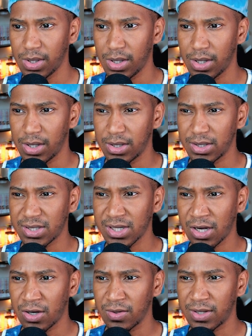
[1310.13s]

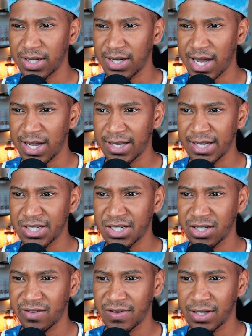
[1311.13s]
So, the annihilation
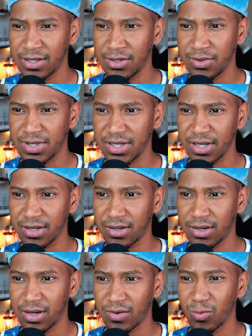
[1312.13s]
of Lelucia
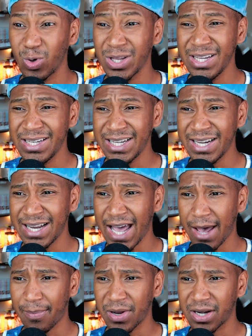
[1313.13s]
really did
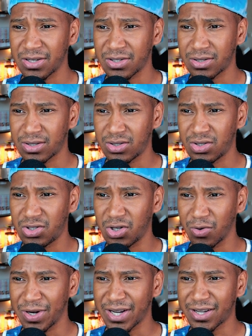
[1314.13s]
happen
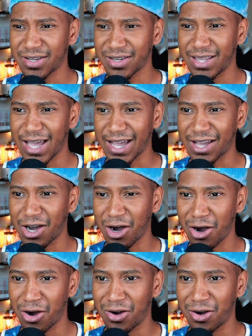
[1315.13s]
during that call.